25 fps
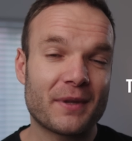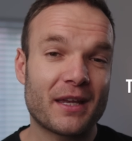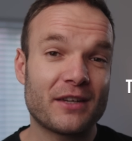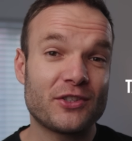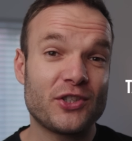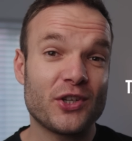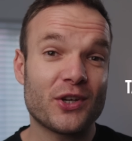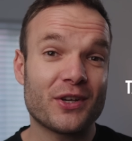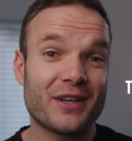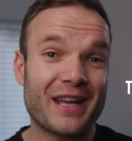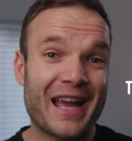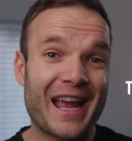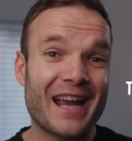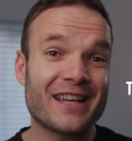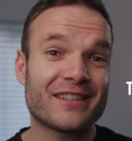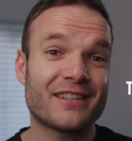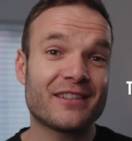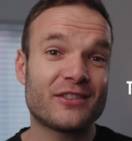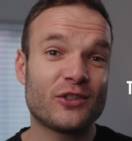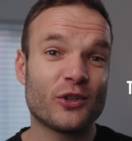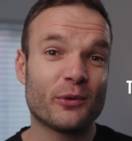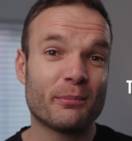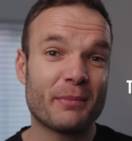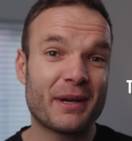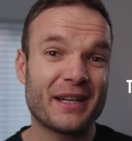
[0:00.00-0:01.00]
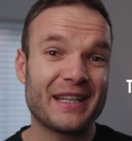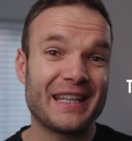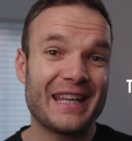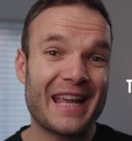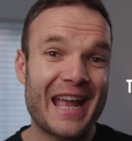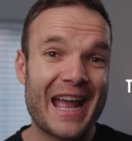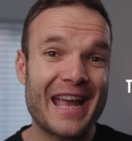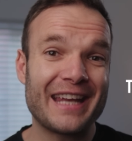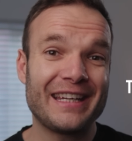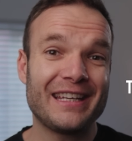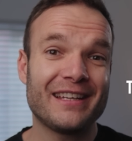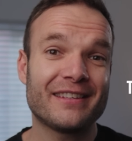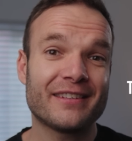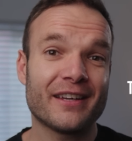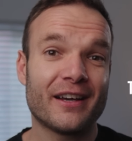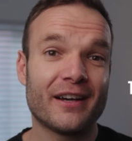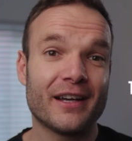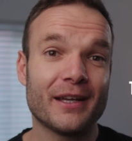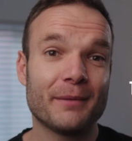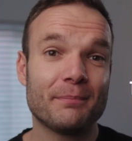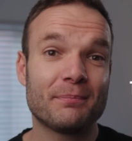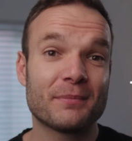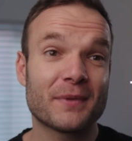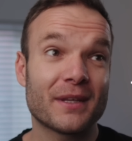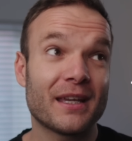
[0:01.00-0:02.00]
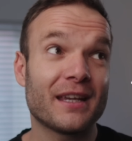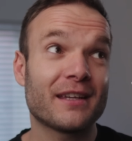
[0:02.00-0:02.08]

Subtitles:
as you can access your money anytime,